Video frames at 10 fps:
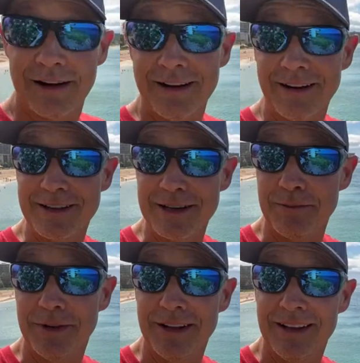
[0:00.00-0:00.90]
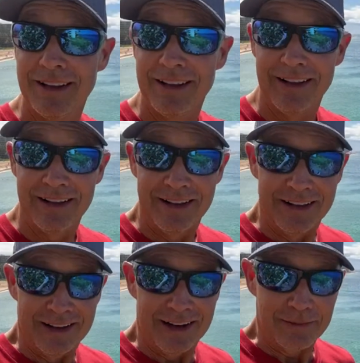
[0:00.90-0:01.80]
now because I'm,
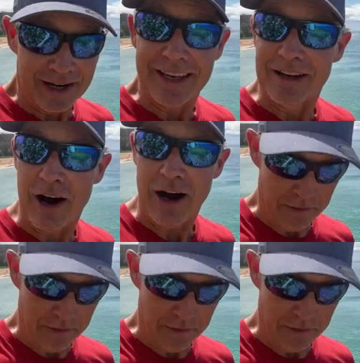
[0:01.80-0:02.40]
I'm kind of getting hot